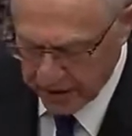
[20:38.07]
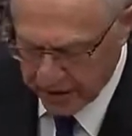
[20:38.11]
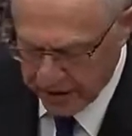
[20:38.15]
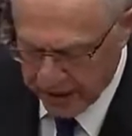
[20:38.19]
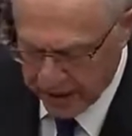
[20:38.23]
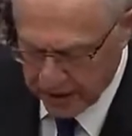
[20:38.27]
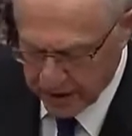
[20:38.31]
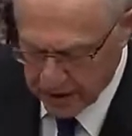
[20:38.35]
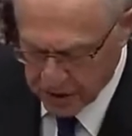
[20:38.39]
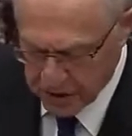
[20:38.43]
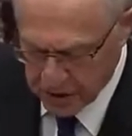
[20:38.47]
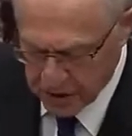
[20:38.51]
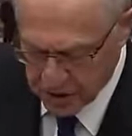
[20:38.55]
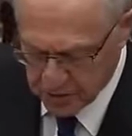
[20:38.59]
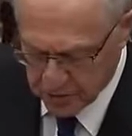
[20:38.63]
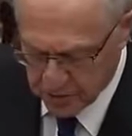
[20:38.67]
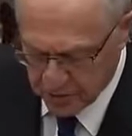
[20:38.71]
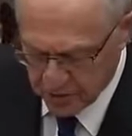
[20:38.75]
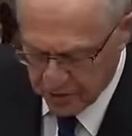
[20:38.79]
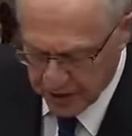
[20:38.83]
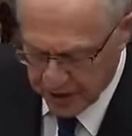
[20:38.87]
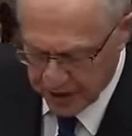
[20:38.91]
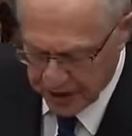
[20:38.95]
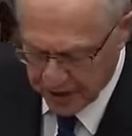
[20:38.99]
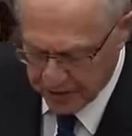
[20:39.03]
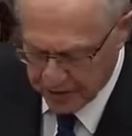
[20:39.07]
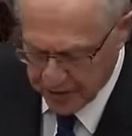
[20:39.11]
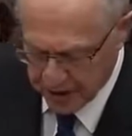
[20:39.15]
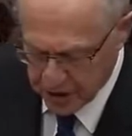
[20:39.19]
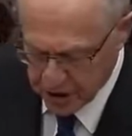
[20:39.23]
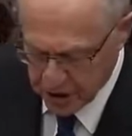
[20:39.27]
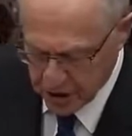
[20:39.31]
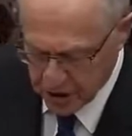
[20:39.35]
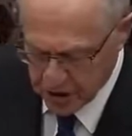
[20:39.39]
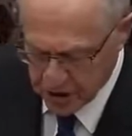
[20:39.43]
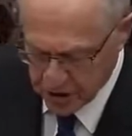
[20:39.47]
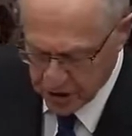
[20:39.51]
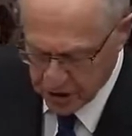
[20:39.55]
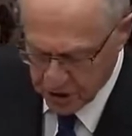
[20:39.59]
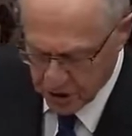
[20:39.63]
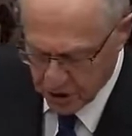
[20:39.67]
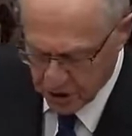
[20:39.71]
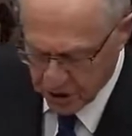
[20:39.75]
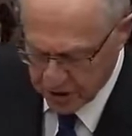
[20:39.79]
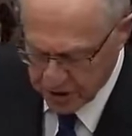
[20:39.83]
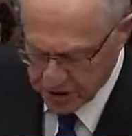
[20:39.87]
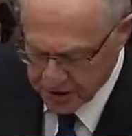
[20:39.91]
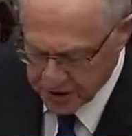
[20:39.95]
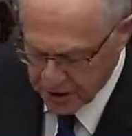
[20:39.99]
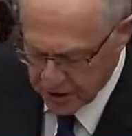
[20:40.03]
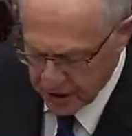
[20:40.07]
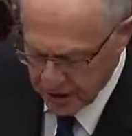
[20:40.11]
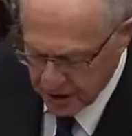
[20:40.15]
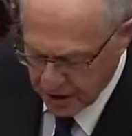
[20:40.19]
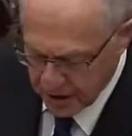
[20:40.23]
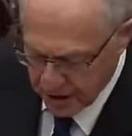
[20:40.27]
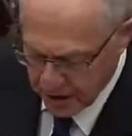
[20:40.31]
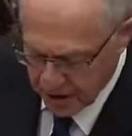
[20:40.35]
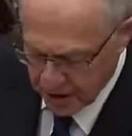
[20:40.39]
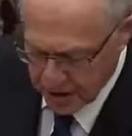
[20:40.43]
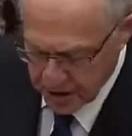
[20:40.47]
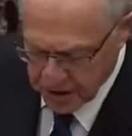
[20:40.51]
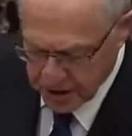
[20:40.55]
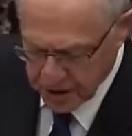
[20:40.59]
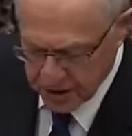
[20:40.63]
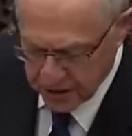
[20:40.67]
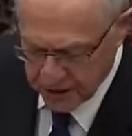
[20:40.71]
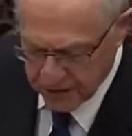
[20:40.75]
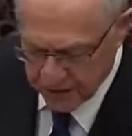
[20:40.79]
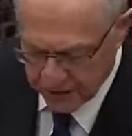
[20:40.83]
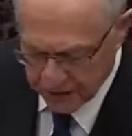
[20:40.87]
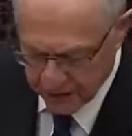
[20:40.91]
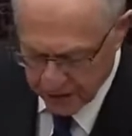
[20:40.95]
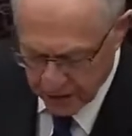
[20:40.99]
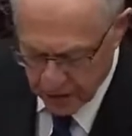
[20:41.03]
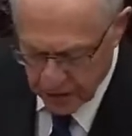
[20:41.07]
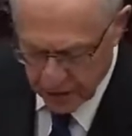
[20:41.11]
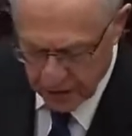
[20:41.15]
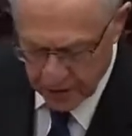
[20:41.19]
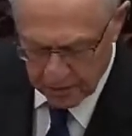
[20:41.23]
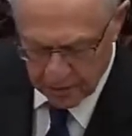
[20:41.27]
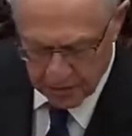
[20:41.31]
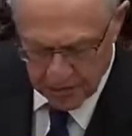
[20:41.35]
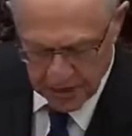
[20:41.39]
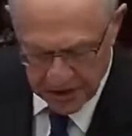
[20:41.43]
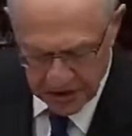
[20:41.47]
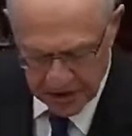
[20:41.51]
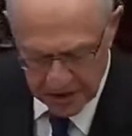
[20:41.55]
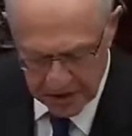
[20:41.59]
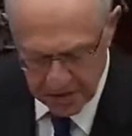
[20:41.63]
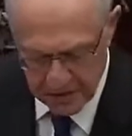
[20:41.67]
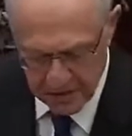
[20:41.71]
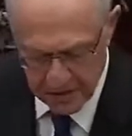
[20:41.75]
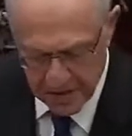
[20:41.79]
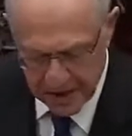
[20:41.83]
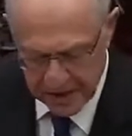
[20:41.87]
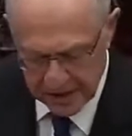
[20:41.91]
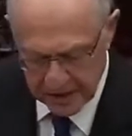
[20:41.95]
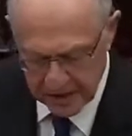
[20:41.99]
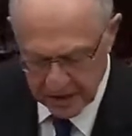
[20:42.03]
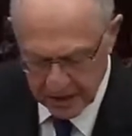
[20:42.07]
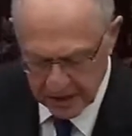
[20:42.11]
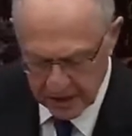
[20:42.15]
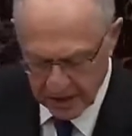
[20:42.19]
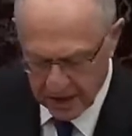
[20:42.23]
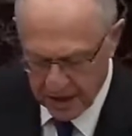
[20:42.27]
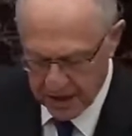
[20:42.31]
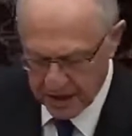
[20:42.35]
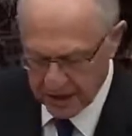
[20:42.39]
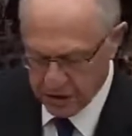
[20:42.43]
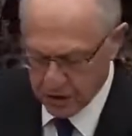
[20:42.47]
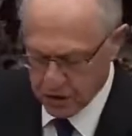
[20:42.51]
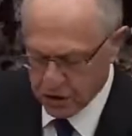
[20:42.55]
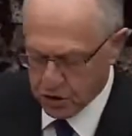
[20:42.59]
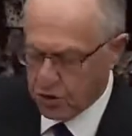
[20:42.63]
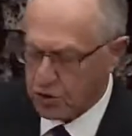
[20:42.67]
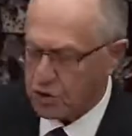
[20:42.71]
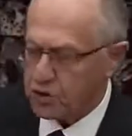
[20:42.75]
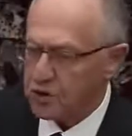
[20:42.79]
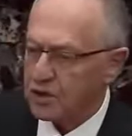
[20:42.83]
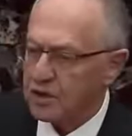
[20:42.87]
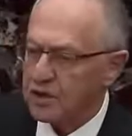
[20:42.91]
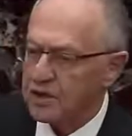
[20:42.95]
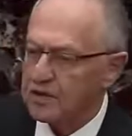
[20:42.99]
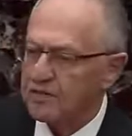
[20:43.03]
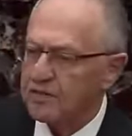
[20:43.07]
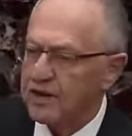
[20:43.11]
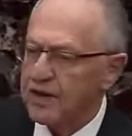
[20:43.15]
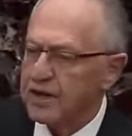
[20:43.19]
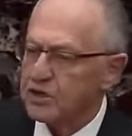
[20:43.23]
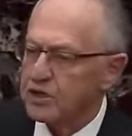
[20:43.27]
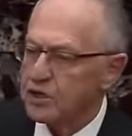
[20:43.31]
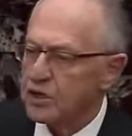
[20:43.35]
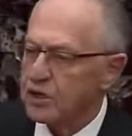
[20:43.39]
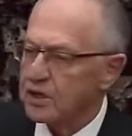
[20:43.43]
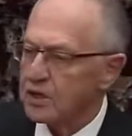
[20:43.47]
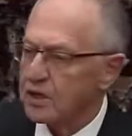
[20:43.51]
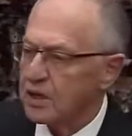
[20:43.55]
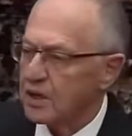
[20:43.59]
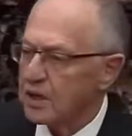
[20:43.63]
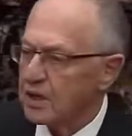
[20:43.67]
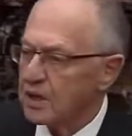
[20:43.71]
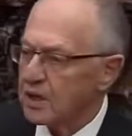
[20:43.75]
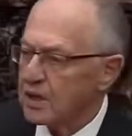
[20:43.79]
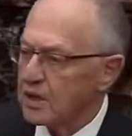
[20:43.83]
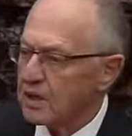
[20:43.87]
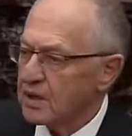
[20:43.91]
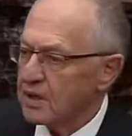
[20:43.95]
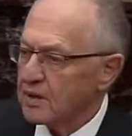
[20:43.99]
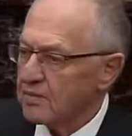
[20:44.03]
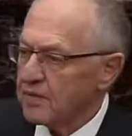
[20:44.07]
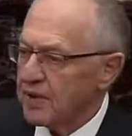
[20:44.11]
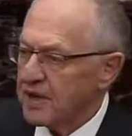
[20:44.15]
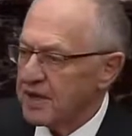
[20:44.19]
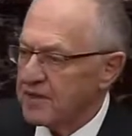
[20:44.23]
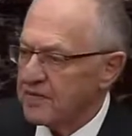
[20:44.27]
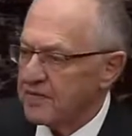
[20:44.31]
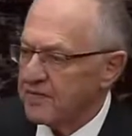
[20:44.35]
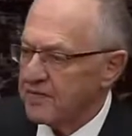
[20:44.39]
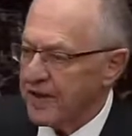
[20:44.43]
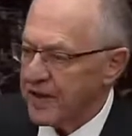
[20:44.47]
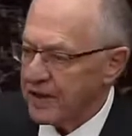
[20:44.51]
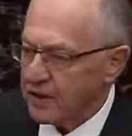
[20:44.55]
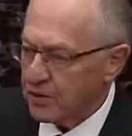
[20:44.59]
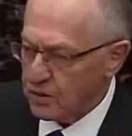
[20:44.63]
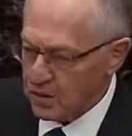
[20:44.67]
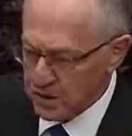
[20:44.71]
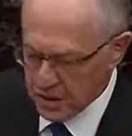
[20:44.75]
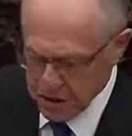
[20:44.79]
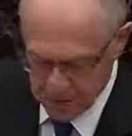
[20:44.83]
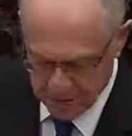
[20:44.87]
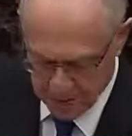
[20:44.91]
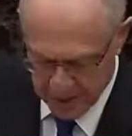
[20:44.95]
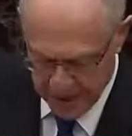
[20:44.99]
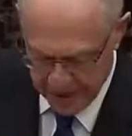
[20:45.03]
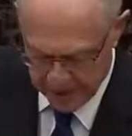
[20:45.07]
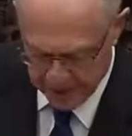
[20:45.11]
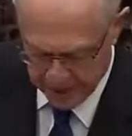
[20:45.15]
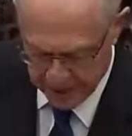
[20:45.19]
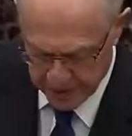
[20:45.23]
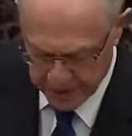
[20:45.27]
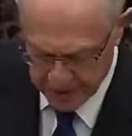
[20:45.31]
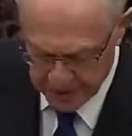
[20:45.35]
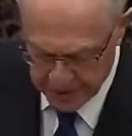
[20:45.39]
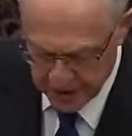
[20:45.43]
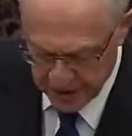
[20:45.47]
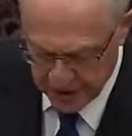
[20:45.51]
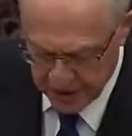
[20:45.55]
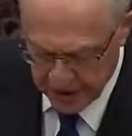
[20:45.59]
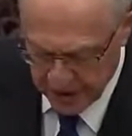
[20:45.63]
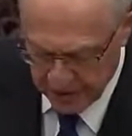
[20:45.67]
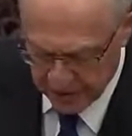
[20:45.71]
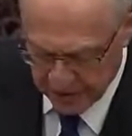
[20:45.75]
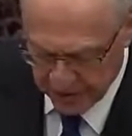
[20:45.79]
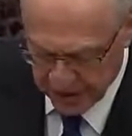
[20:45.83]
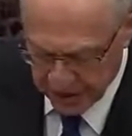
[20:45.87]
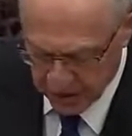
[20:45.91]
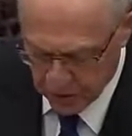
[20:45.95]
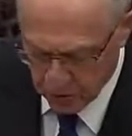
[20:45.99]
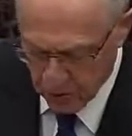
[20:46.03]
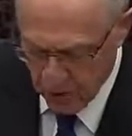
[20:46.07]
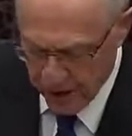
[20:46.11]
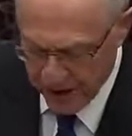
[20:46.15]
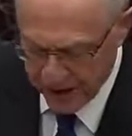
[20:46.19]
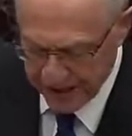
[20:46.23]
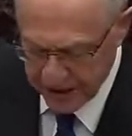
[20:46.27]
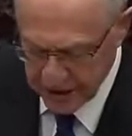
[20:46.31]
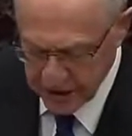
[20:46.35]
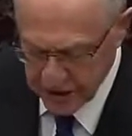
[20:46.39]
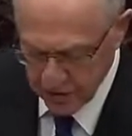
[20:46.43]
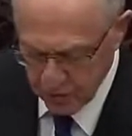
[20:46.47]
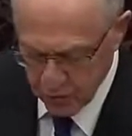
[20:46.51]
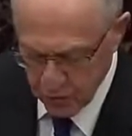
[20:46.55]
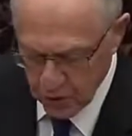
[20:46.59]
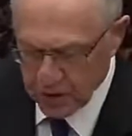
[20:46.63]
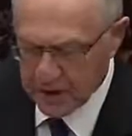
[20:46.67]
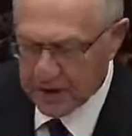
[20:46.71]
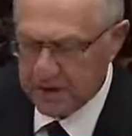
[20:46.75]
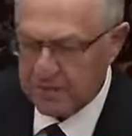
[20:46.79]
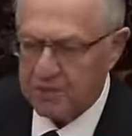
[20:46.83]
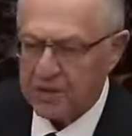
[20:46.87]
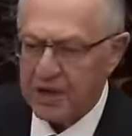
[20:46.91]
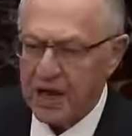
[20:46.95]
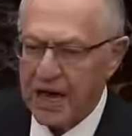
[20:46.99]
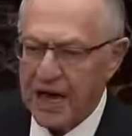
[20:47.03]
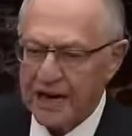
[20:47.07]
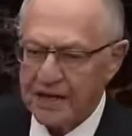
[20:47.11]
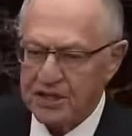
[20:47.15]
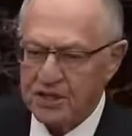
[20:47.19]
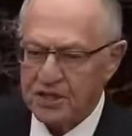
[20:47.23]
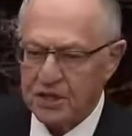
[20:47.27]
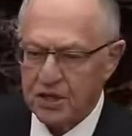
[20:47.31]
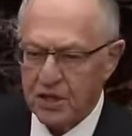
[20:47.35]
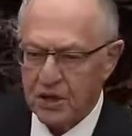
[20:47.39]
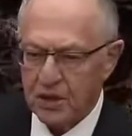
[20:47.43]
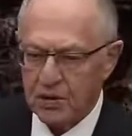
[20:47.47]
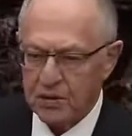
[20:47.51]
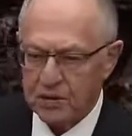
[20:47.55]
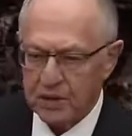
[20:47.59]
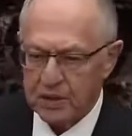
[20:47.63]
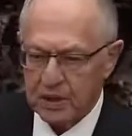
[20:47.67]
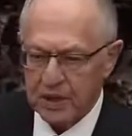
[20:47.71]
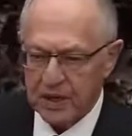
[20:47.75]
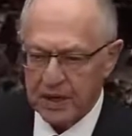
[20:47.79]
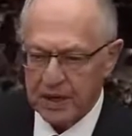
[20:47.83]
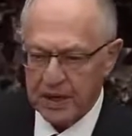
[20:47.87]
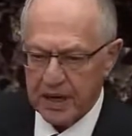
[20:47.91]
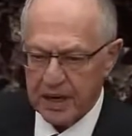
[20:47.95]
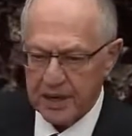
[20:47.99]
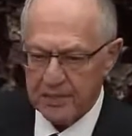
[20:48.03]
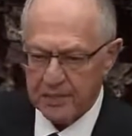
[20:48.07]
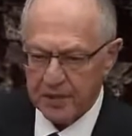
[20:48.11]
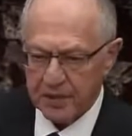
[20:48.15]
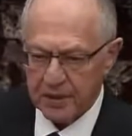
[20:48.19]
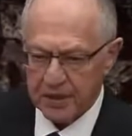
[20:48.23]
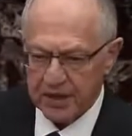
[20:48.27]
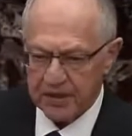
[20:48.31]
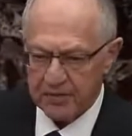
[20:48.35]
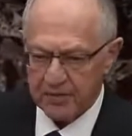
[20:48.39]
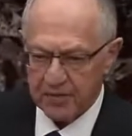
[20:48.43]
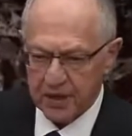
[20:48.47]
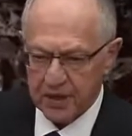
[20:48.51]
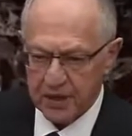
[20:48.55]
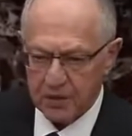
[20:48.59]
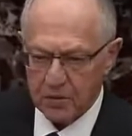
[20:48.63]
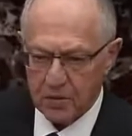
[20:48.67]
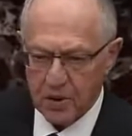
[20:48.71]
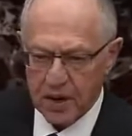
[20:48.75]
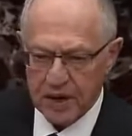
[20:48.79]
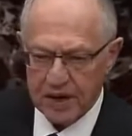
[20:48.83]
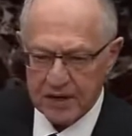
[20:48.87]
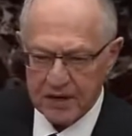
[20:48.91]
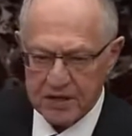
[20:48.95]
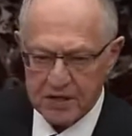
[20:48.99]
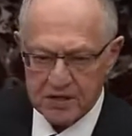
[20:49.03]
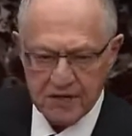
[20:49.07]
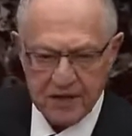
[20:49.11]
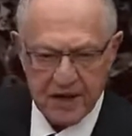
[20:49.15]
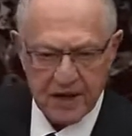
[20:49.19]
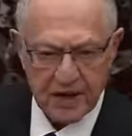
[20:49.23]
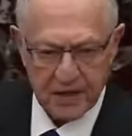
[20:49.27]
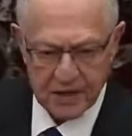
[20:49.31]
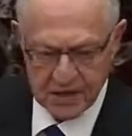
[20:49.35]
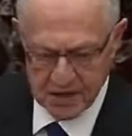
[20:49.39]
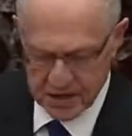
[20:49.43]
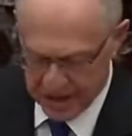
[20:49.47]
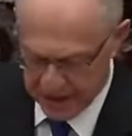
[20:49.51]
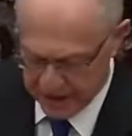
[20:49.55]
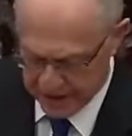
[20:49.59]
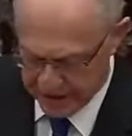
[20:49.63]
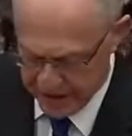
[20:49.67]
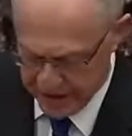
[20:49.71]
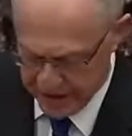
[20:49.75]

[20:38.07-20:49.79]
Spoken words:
analysis provided by Justice Curtis is confirmed by the debate in the Constitutional Convention, by the Federalist Papers, by the writings of William Blackstone, and I believe by the writings of Alexander